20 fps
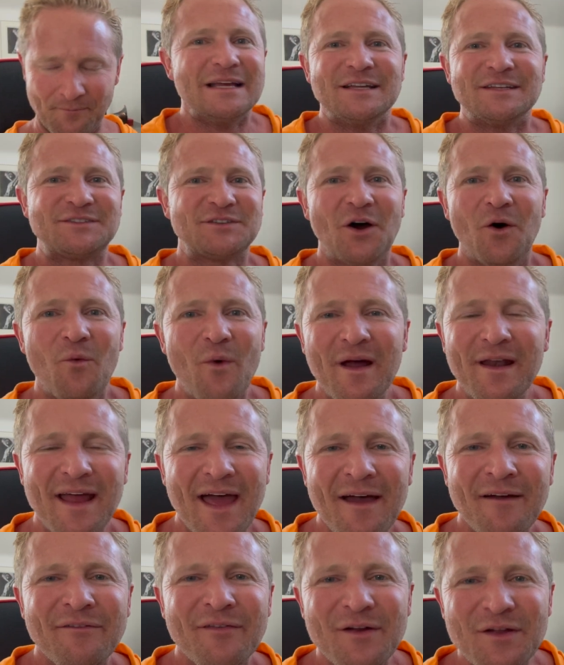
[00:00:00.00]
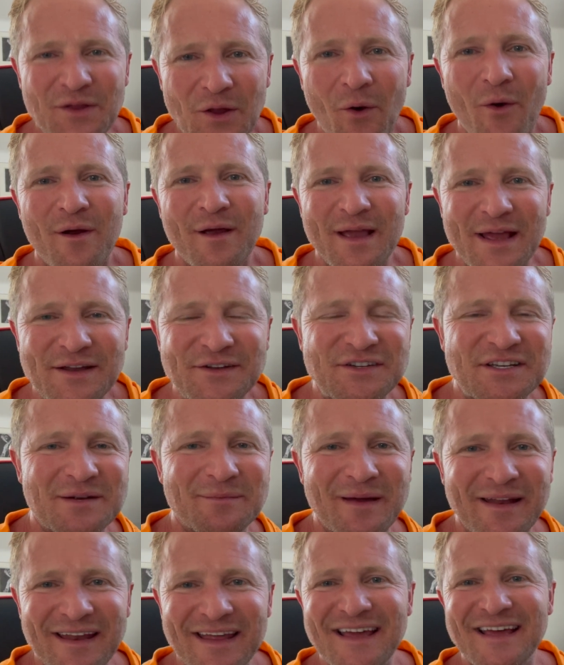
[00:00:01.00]
So whatever your
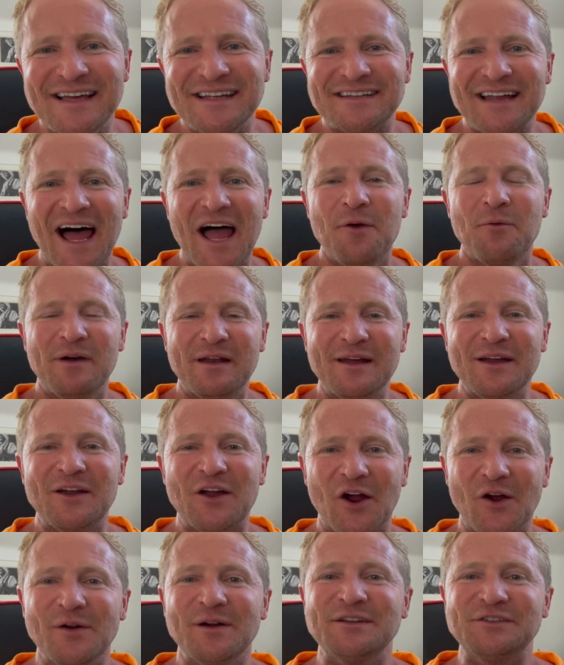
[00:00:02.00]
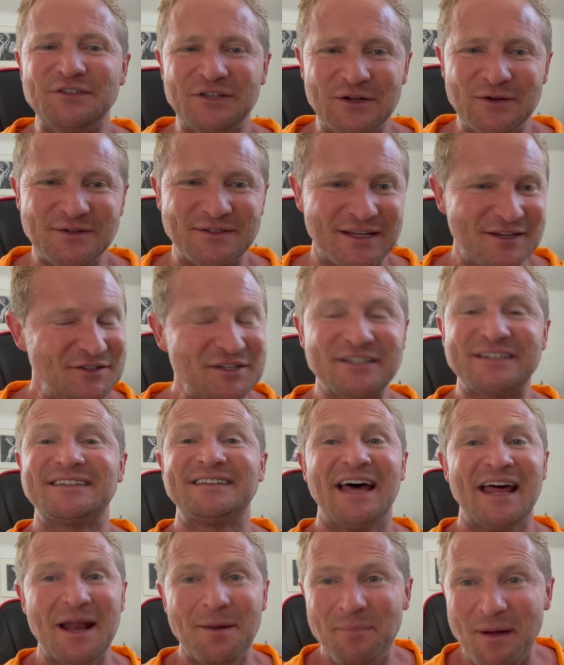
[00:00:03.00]
instrument is, I would encourage you to just
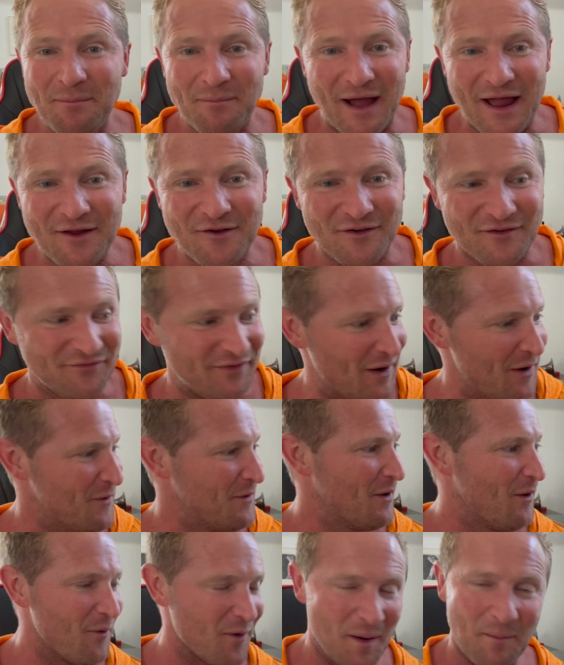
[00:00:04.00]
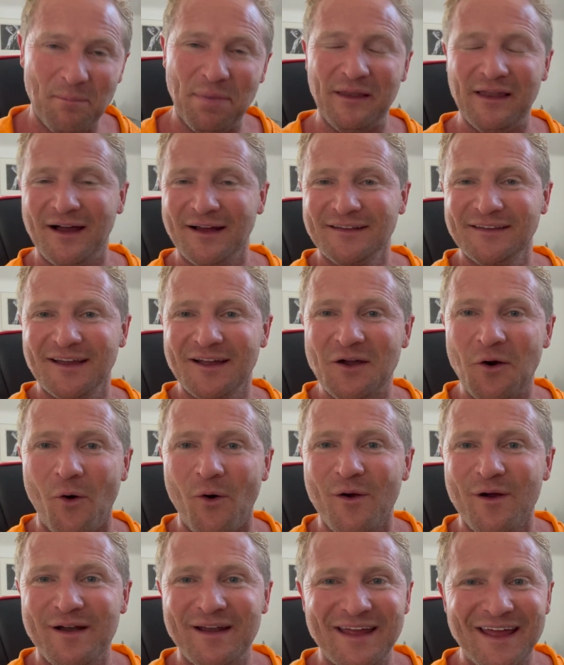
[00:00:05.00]
set up a microphone or plug the
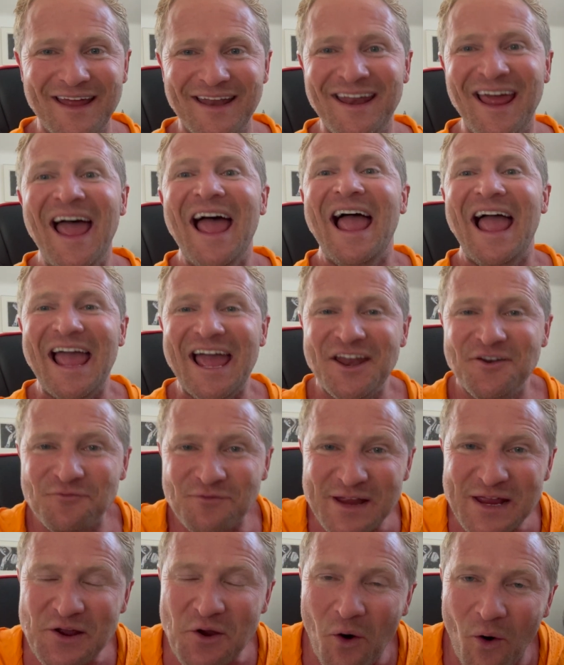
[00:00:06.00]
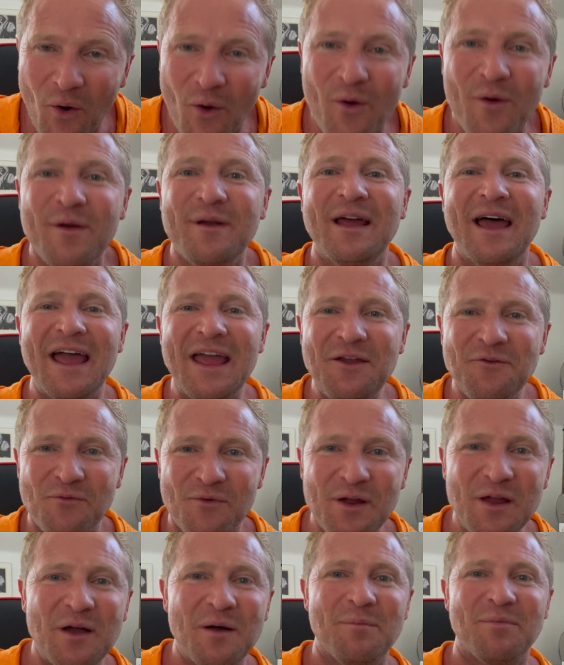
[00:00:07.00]
cord in and record a
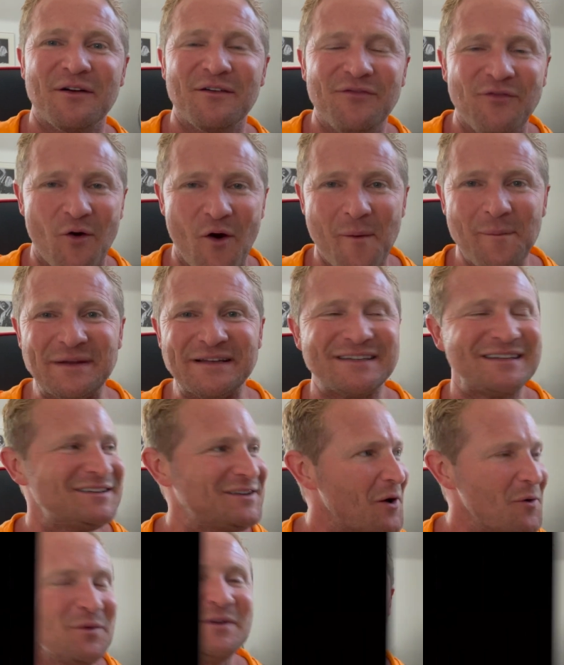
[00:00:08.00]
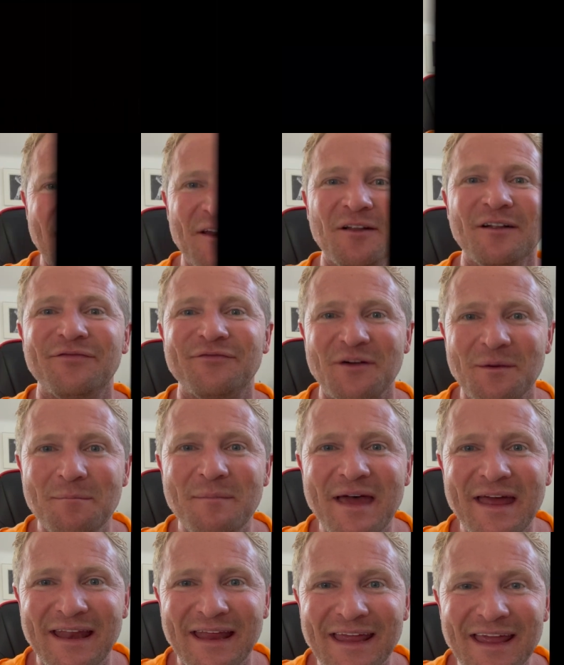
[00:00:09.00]
real performance. Don't settle for
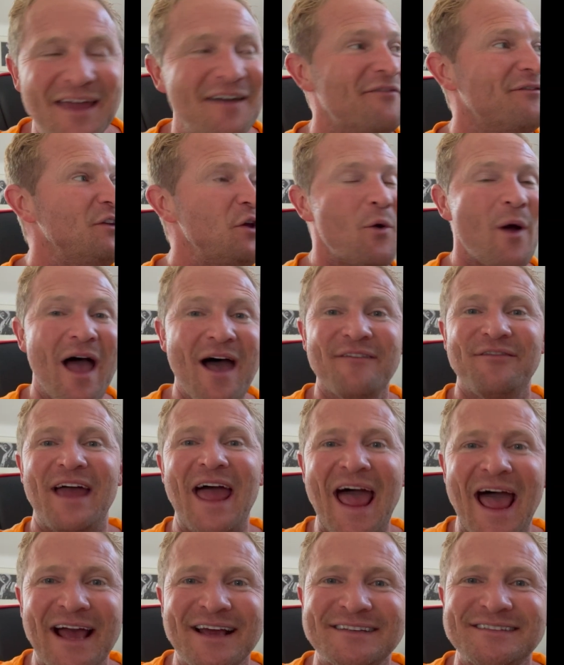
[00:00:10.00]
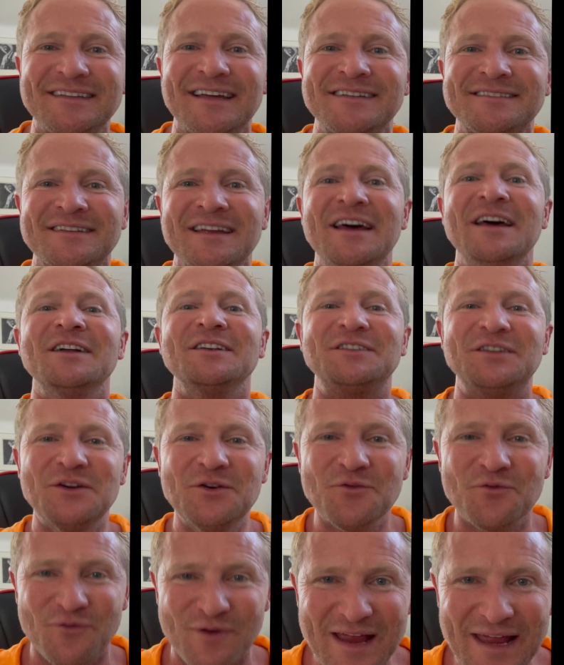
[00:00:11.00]
MIDI if you have access
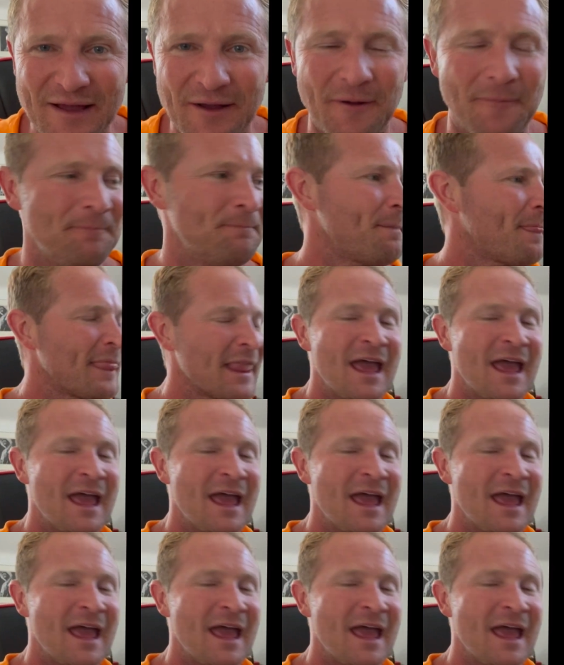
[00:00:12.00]
to real.